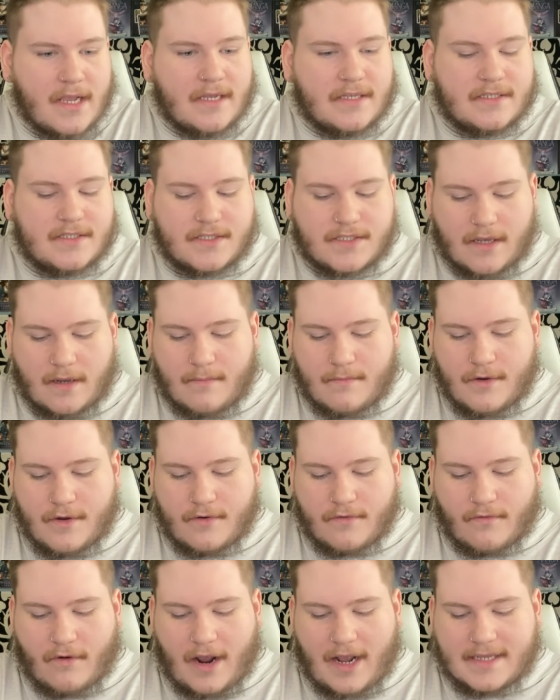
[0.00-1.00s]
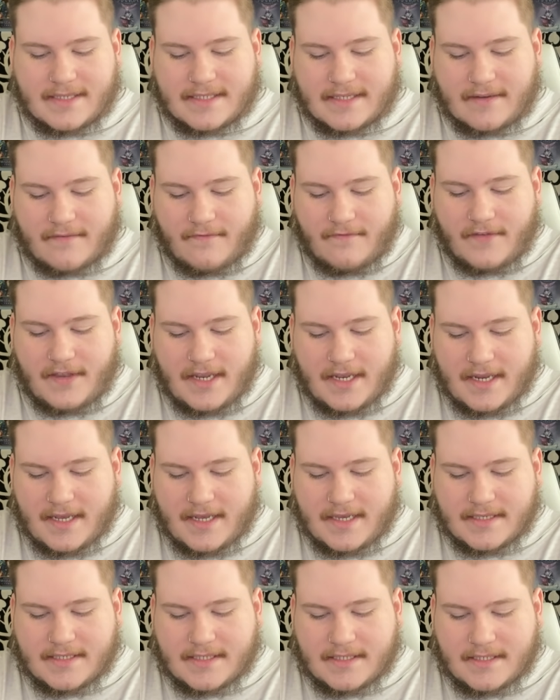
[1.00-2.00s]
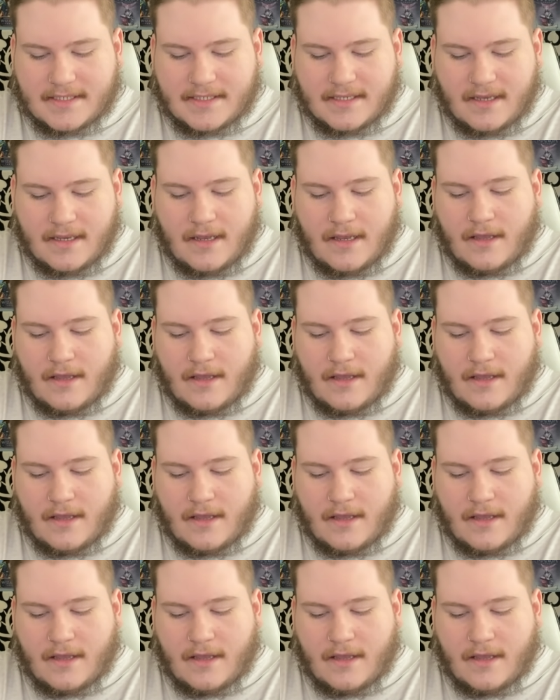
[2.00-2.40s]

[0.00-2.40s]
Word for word: Sun, Moon, Rising, Venus.